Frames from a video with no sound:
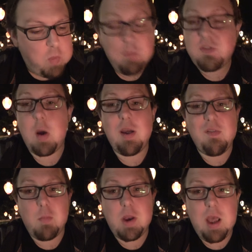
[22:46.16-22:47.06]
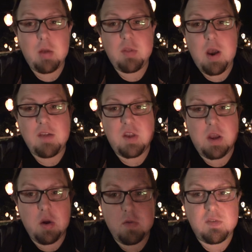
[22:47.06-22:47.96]
I'm sorry everybody out there has to
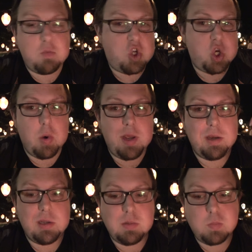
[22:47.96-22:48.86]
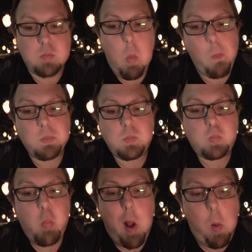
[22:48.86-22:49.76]
hear some chewing and
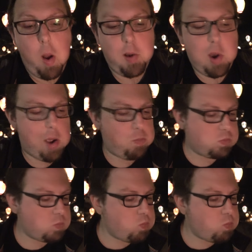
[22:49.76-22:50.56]
whatnot.